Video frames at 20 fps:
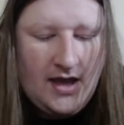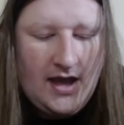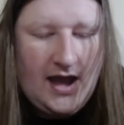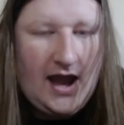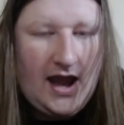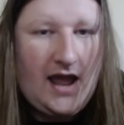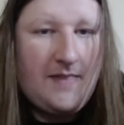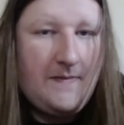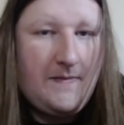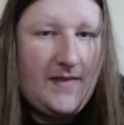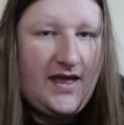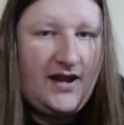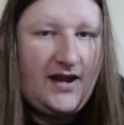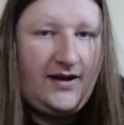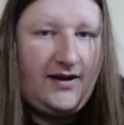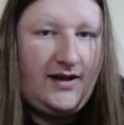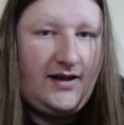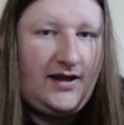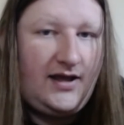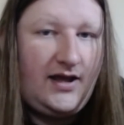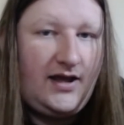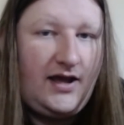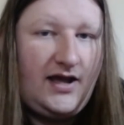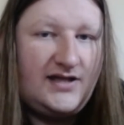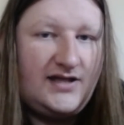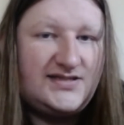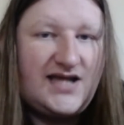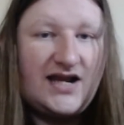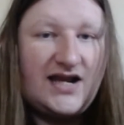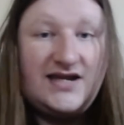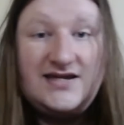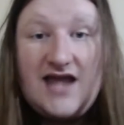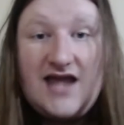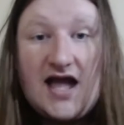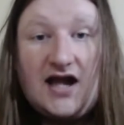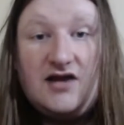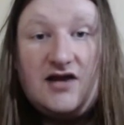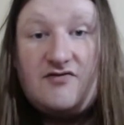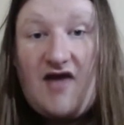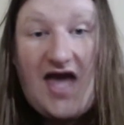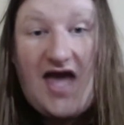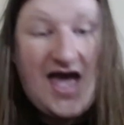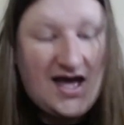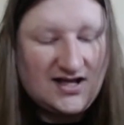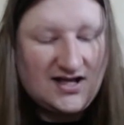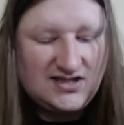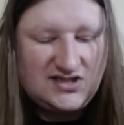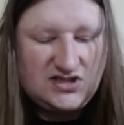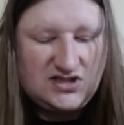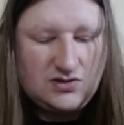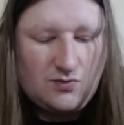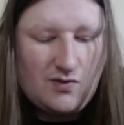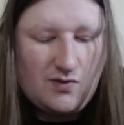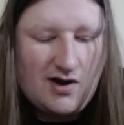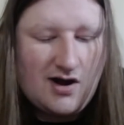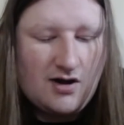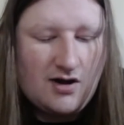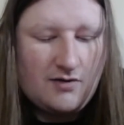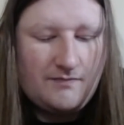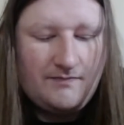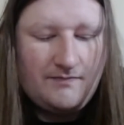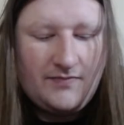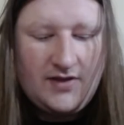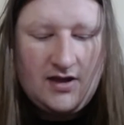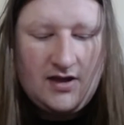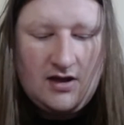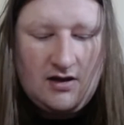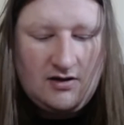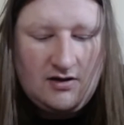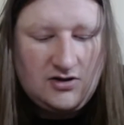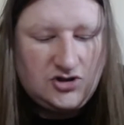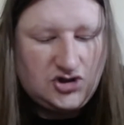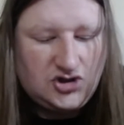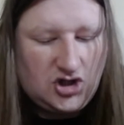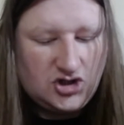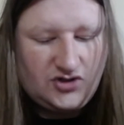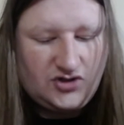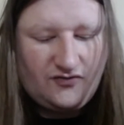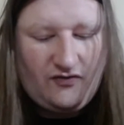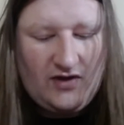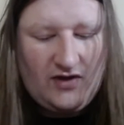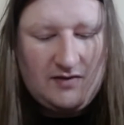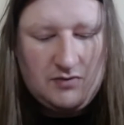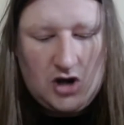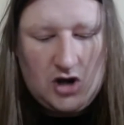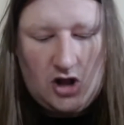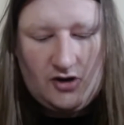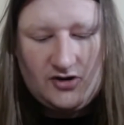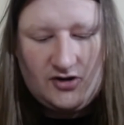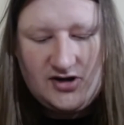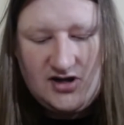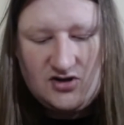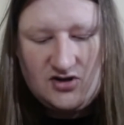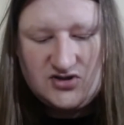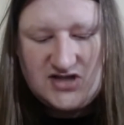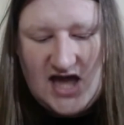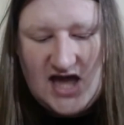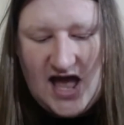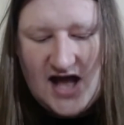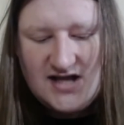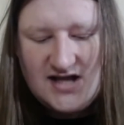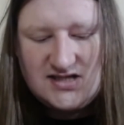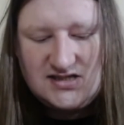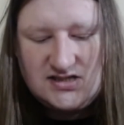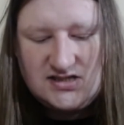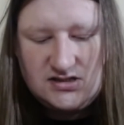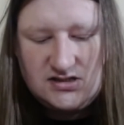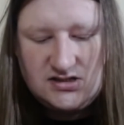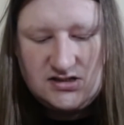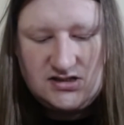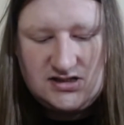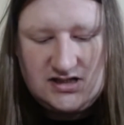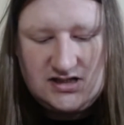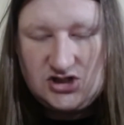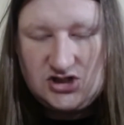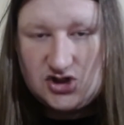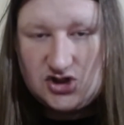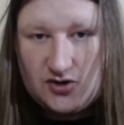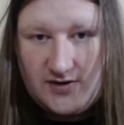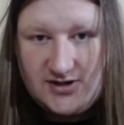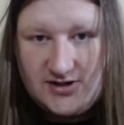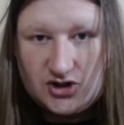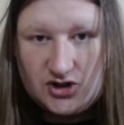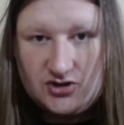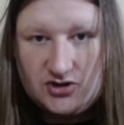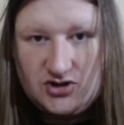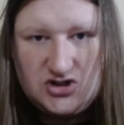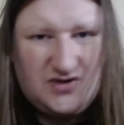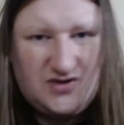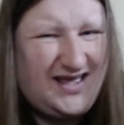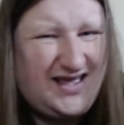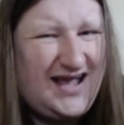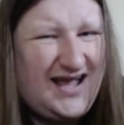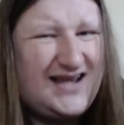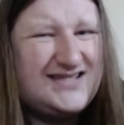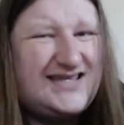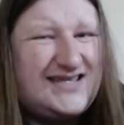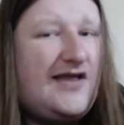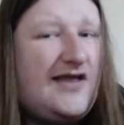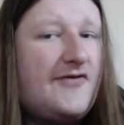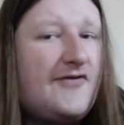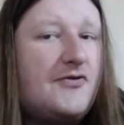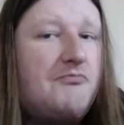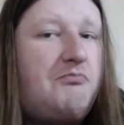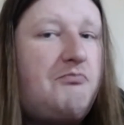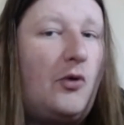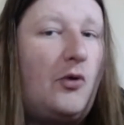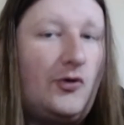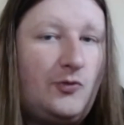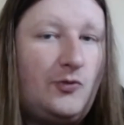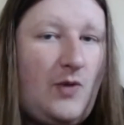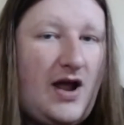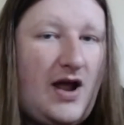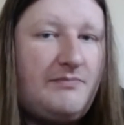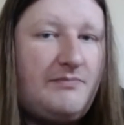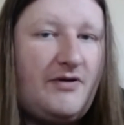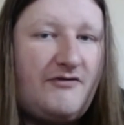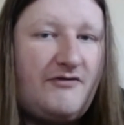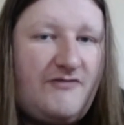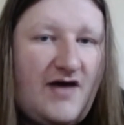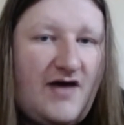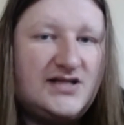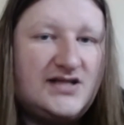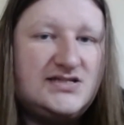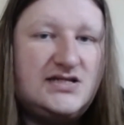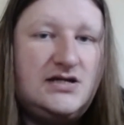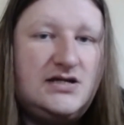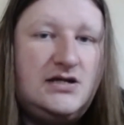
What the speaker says: And then it's got a -X where Chandra Flamecaller deals X to each creature. So again, it's another board wipe effect,